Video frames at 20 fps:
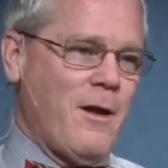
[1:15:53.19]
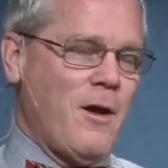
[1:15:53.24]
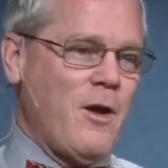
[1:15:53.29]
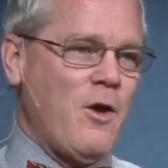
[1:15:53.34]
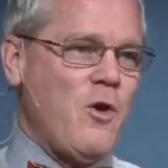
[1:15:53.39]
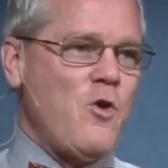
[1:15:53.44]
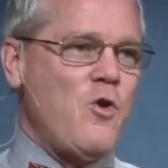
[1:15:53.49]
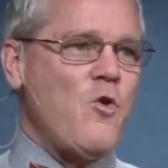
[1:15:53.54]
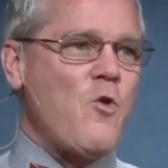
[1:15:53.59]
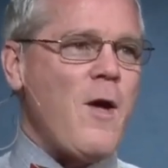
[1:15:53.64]

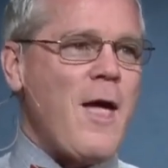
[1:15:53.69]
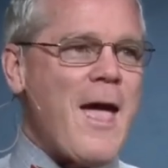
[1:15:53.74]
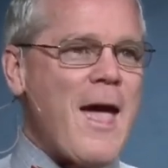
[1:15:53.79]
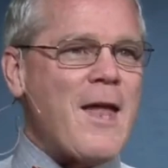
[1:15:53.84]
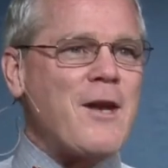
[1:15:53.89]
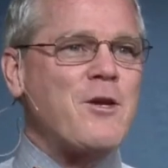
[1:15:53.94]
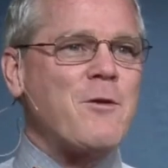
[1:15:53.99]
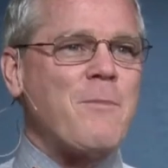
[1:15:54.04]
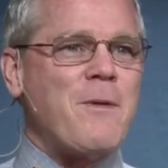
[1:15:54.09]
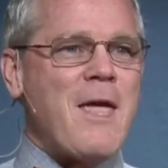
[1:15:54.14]
You
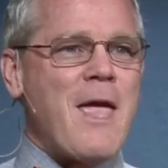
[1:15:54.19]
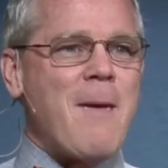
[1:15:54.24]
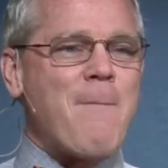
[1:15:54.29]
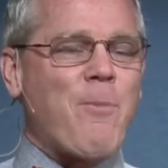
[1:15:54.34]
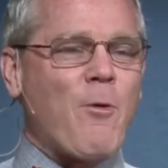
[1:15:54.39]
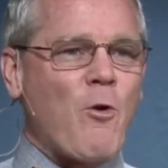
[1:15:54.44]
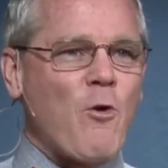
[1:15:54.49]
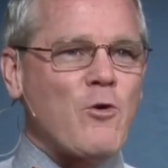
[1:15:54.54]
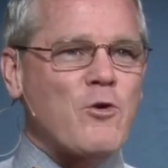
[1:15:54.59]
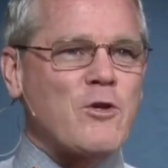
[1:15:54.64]
had to be a
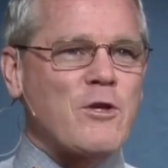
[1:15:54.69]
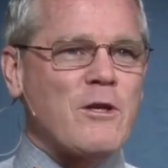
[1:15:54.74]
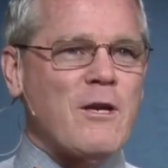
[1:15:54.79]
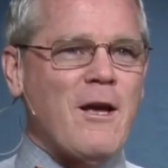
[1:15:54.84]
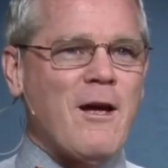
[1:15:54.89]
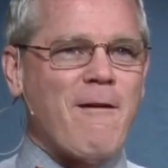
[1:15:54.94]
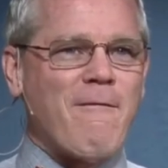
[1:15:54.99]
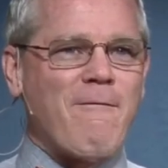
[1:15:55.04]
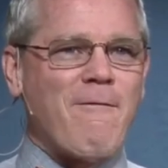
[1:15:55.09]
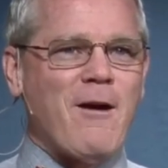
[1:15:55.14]
person
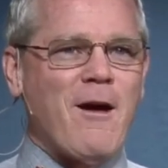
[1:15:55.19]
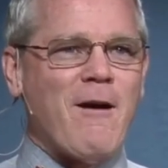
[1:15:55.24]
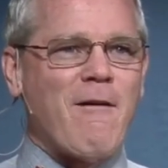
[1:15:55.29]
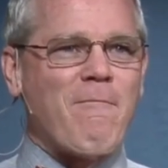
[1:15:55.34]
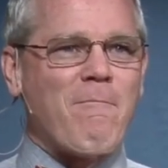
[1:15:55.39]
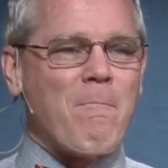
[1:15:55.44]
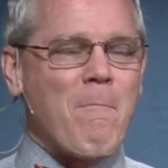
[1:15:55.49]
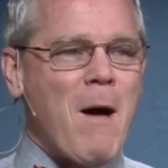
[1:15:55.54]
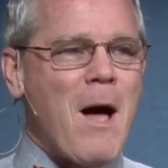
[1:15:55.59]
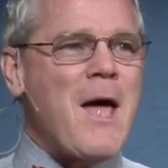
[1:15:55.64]

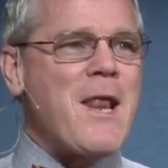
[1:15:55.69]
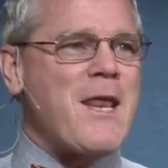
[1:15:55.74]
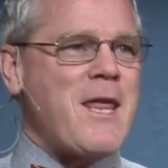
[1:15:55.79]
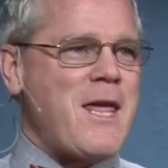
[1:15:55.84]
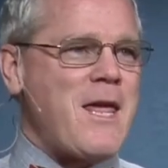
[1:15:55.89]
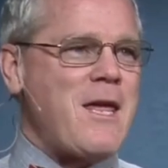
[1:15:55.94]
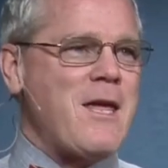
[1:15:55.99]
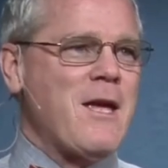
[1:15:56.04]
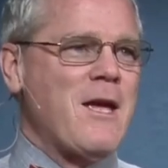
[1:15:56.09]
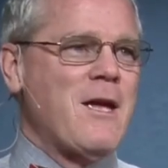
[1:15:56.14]
of
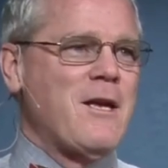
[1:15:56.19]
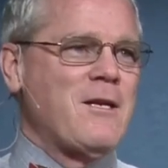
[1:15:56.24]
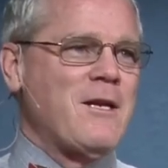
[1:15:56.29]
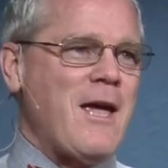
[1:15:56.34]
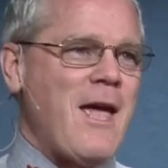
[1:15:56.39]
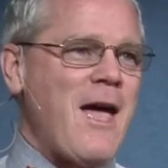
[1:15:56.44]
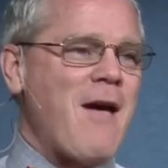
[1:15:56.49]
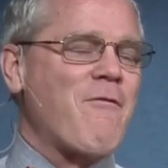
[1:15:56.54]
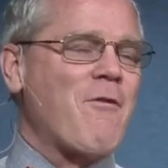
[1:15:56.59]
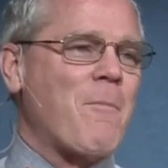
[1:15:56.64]
money
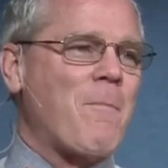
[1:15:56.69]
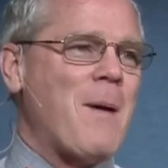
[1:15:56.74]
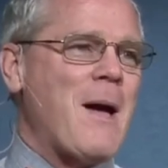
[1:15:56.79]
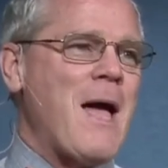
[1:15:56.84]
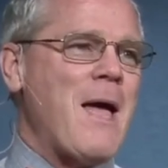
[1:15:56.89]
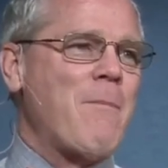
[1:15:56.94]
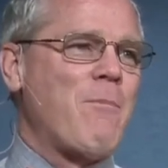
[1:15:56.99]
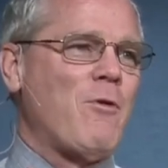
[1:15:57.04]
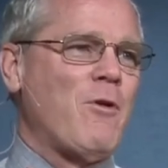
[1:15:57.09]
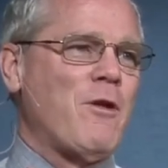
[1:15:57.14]
to have a
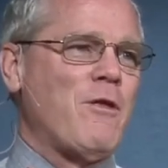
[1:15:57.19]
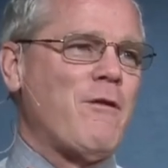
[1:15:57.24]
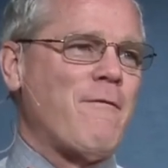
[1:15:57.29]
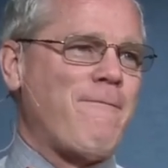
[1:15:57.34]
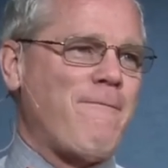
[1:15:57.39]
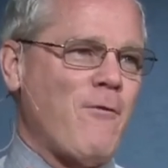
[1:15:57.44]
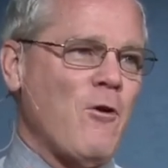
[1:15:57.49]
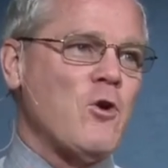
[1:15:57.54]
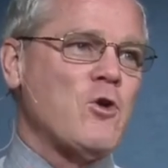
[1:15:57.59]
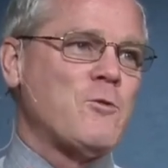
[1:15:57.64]
Bible in the
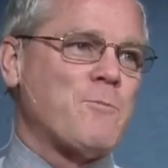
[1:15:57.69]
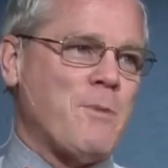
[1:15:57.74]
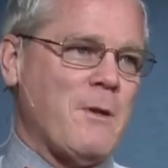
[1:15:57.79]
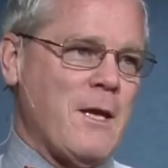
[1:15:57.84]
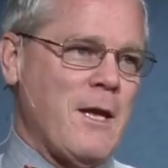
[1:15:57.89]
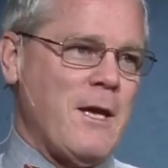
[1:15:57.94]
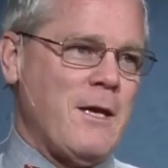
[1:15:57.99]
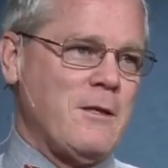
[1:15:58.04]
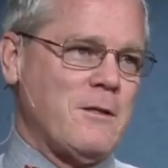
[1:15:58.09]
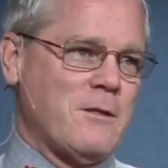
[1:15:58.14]
first
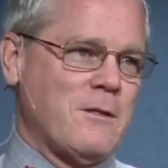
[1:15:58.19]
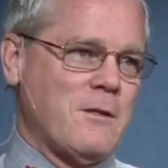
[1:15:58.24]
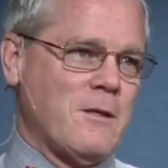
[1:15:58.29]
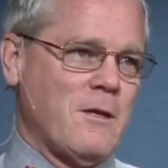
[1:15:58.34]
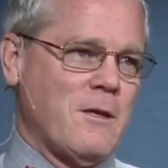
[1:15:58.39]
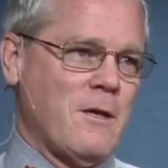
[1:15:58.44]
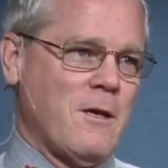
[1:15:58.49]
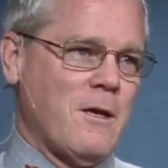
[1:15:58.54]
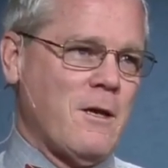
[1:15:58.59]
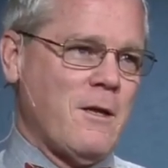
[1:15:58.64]
place.
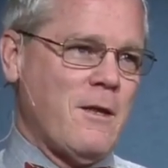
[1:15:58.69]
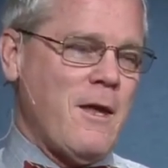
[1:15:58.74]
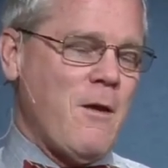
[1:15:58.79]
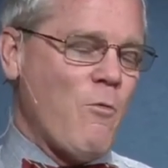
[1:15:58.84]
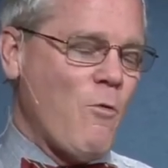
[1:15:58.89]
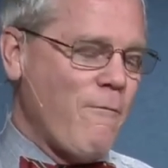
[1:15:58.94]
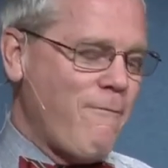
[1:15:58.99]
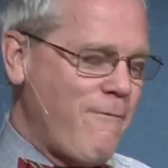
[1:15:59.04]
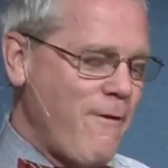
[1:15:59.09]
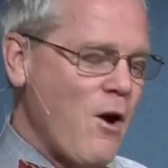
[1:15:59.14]
They
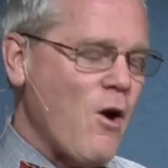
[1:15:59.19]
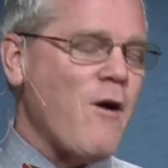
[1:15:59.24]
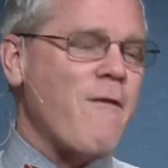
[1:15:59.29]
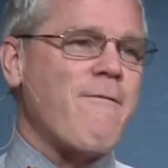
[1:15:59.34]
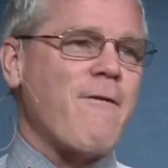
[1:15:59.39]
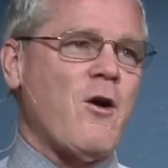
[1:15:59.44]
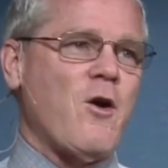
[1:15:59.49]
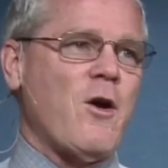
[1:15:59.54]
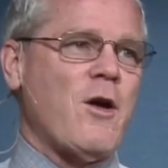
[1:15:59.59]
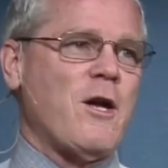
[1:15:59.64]
were very,
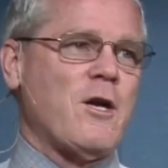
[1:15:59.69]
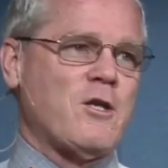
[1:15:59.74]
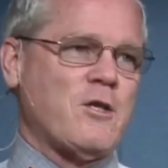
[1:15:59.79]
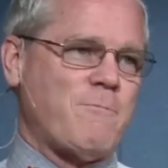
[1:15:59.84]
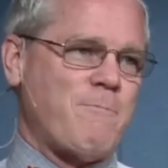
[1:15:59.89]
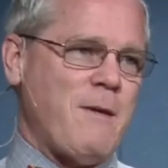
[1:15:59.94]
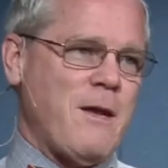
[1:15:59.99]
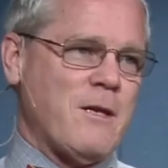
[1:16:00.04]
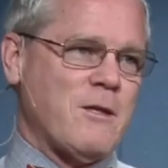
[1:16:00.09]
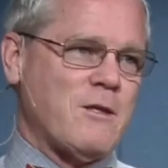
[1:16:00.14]
very
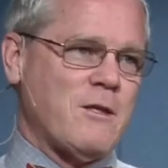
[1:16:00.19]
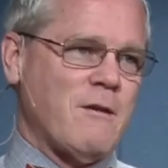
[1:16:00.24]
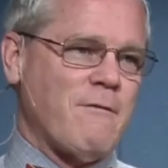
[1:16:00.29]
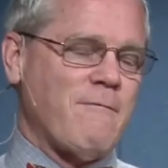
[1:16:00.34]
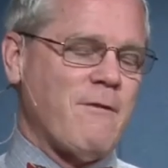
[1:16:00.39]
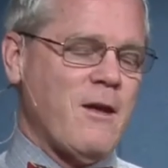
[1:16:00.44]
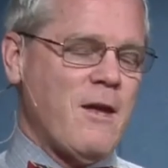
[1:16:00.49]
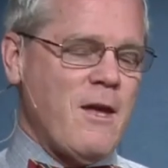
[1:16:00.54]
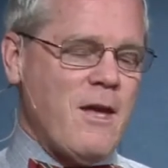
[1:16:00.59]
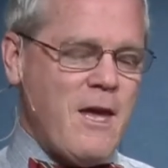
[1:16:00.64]

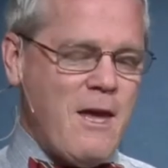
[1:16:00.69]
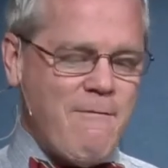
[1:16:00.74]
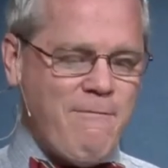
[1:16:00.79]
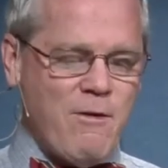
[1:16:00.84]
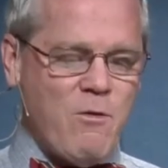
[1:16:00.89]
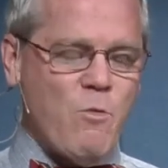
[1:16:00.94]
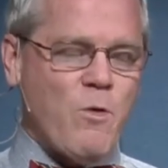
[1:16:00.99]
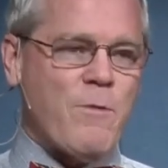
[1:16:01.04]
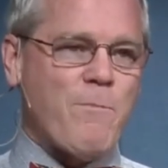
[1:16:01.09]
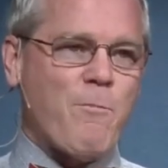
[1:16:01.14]
expensive.
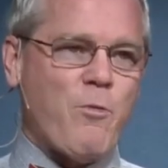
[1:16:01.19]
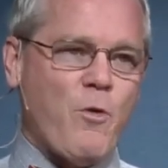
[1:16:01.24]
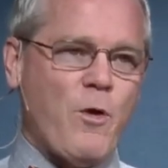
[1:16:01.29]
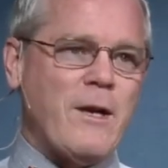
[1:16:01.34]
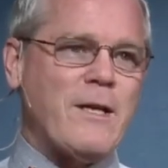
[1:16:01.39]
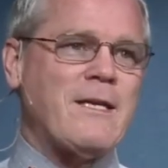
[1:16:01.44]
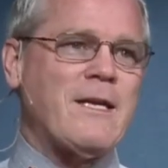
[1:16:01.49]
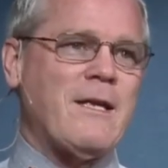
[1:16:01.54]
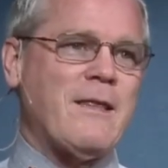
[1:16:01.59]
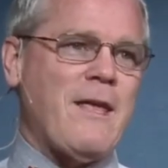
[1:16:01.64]
Even with
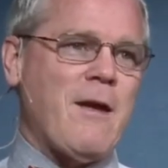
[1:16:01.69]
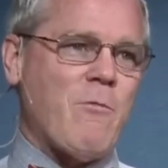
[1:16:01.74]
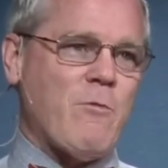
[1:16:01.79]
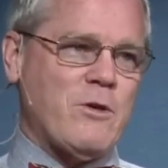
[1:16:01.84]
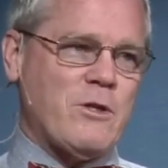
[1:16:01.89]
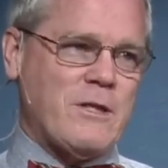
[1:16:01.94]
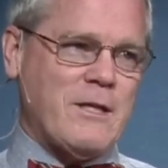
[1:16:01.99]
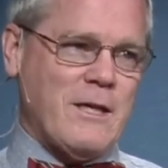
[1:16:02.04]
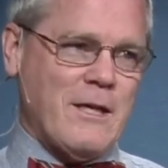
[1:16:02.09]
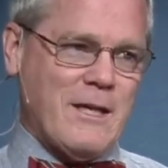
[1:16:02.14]
printing, they
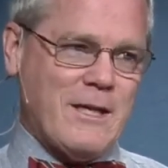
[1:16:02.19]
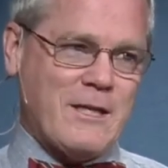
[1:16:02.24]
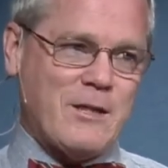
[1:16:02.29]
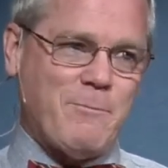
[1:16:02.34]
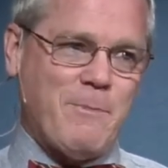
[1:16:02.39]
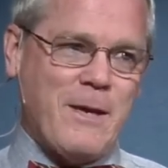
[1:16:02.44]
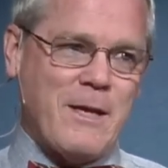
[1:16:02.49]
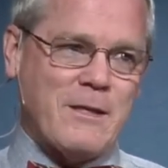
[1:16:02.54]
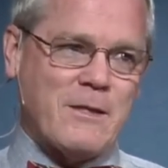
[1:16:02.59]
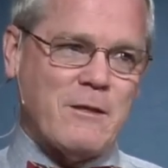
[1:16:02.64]
were still
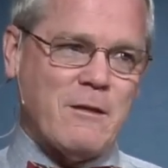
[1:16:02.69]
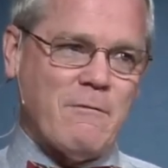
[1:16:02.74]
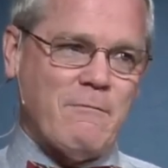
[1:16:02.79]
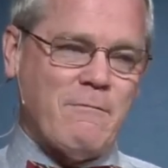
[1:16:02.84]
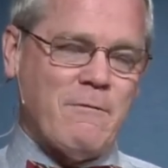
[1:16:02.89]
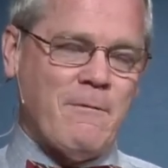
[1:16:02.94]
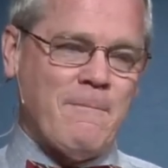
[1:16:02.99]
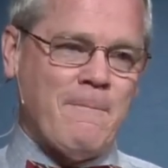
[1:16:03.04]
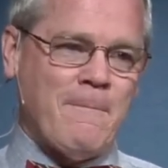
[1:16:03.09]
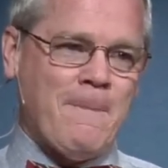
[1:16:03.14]

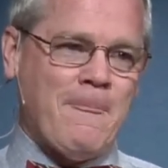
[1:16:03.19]
expensive.